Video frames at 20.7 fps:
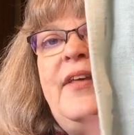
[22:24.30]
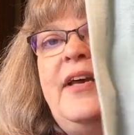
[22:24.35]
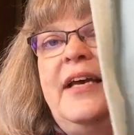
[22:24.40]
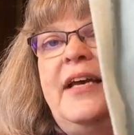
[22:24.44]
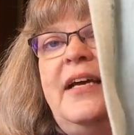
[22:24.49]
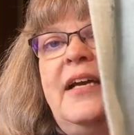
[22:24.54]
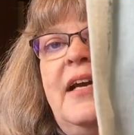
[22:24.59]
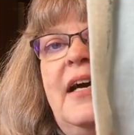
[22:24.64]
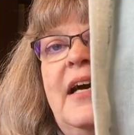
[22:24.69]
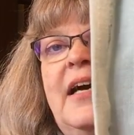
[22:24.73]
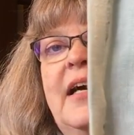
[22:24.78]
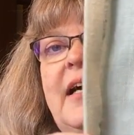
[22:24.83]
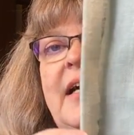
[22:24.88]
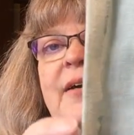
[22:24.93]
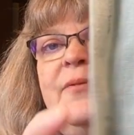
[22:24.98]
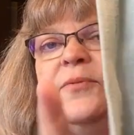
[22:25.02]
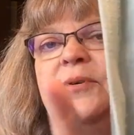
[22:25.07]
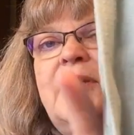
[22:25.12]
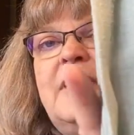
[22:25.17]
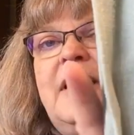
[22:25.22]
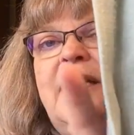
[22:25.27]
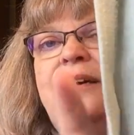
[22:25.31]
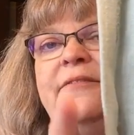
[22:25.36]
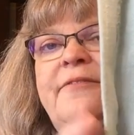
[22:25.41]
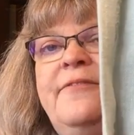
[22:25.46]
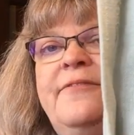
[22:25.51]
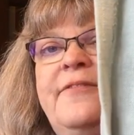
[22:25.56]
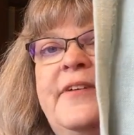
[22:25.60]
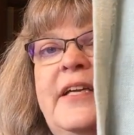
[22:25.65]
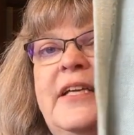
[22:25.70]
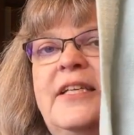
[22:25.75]
then I will have
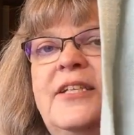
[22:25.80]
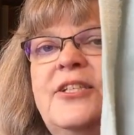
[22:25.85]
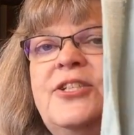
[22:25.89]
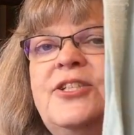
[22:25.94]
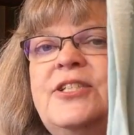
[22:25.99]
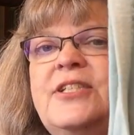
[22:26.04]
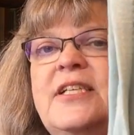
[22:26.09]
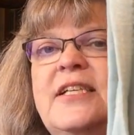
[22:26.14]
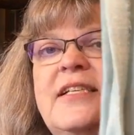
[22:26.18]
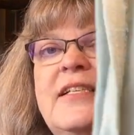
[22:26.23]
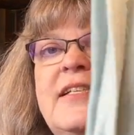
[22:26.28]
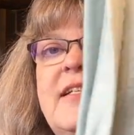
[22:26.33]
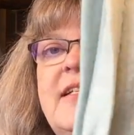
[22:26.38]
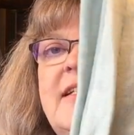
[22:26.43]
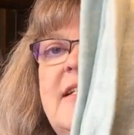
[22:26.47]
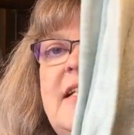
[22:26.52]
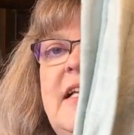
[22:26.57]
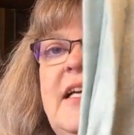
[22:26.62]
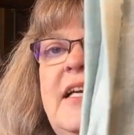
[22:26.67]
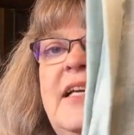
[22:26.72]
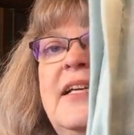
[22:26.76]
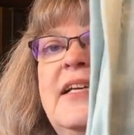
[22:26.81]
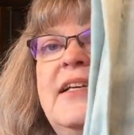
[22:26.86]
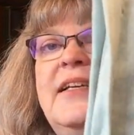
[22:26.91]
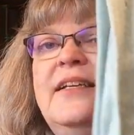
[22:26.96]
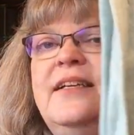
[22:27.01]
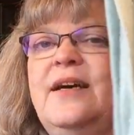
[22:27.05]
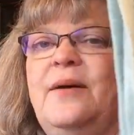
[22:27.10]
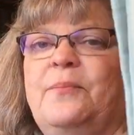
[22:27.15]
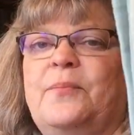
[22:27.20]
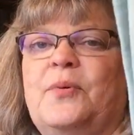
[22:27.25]
finished scene
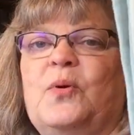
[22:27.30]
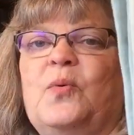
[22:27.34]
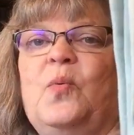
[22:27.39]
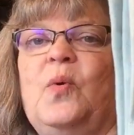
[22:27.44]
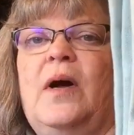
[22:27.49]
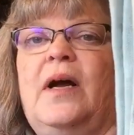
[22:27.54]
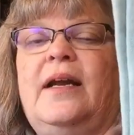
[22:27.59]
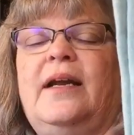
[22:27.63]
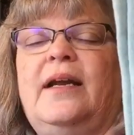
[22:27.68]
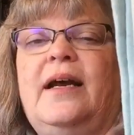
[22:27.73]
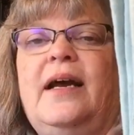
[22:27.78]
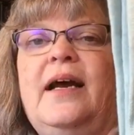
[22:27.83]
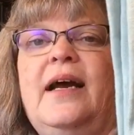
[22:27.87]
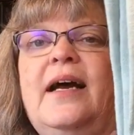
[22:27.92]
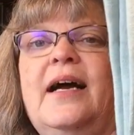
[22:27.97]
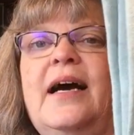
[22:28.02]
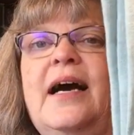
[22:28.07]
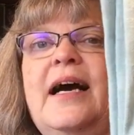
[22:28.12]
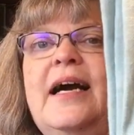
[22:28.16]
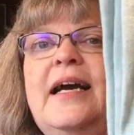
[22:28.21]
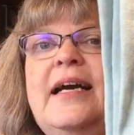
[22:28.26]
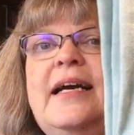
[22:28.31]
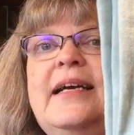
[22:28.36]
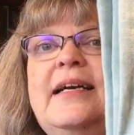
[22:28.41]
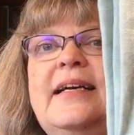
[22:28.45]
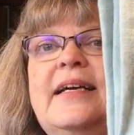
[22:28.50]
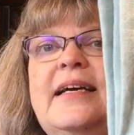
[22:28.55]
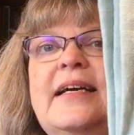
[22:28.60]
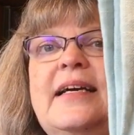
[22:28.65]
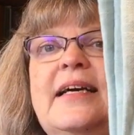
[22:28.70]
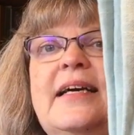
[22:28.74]
number one. I,
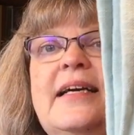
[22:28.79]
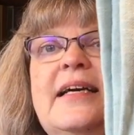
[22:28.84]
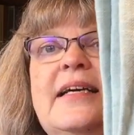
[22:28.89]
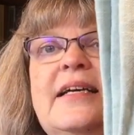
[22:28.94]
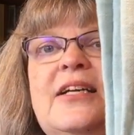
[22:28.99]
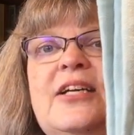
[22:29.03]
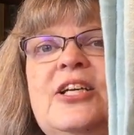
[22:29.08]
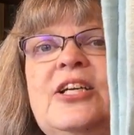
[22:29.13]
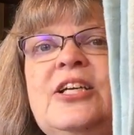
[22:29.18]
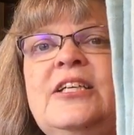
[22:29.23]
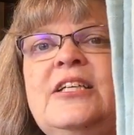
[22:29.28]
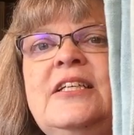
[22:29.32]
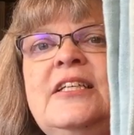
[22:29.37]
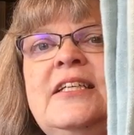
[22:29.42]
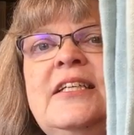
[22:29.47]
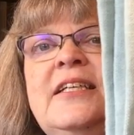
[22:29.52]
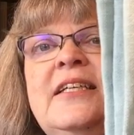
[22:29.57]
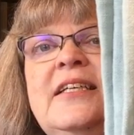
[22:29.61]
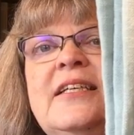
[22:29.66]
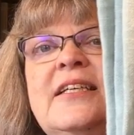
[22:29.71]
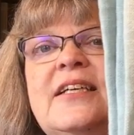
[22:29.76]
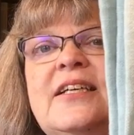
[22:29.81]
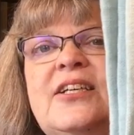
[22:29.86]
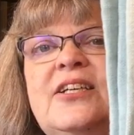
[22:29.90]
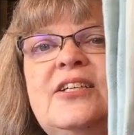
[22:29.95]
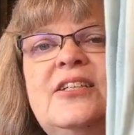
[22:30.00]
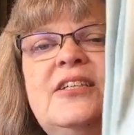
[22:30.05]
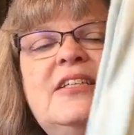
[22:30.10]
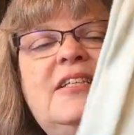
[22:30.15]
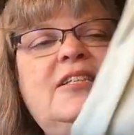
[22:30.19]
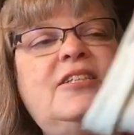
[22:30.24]
I got a good,
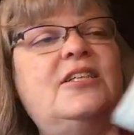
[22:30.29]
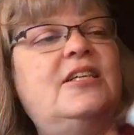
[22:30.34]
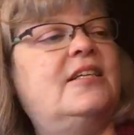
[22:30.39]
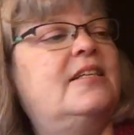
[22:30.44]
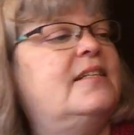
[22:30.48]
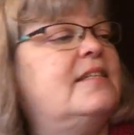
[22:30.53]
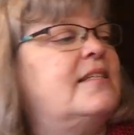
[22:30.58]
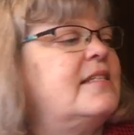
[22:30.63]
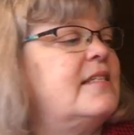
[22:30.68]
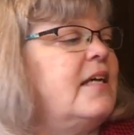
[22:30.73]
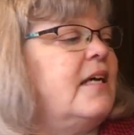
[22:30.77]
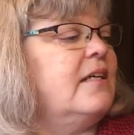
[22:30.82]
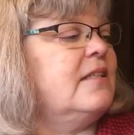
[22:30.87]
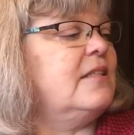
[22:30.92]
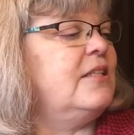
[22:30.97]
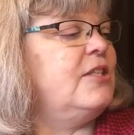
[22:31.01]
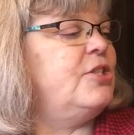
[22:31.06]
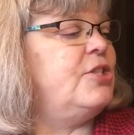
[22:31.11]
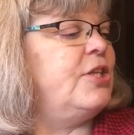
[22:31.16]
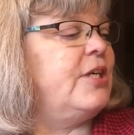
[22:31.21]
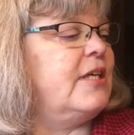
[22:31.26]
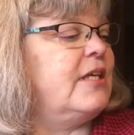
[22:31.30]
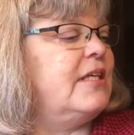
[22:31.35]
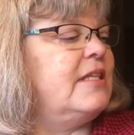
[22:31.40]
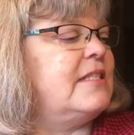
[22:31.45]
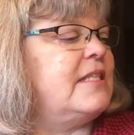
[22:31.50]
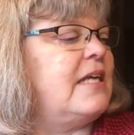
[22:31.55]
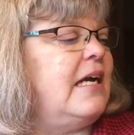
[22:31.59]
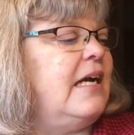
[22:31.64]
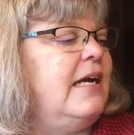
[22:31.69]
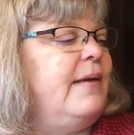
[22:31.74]
good, solid chunk of
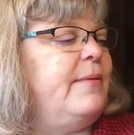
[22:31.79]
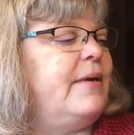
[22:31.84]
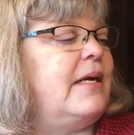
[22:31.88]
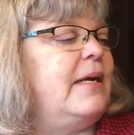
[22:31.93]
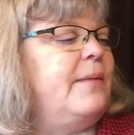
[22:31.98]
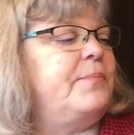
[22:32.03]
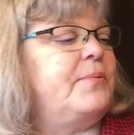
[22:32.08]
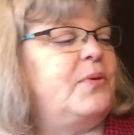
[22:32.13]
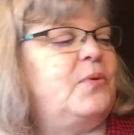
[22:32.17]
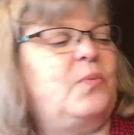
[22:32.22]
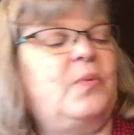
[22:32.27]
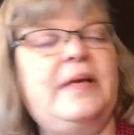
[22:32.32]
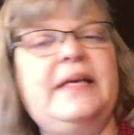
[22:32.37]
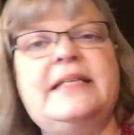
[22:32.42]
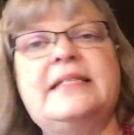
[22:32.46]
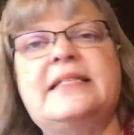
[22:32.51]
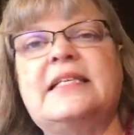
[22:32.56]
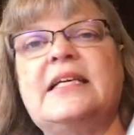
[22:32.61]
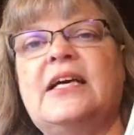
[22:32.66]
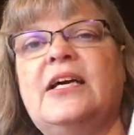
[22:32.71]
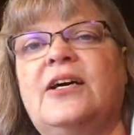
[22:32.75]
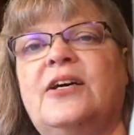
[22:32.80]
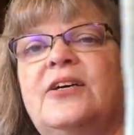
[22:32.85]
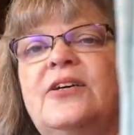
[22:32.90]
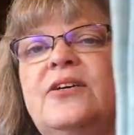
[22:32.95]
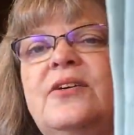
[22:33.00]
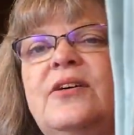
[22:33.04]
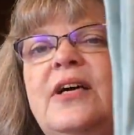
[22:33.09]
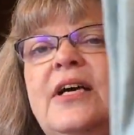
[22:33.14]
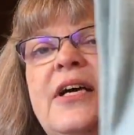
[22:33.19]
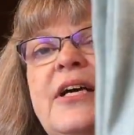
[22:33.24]
time a couple of weeks
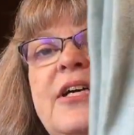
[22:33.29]
ago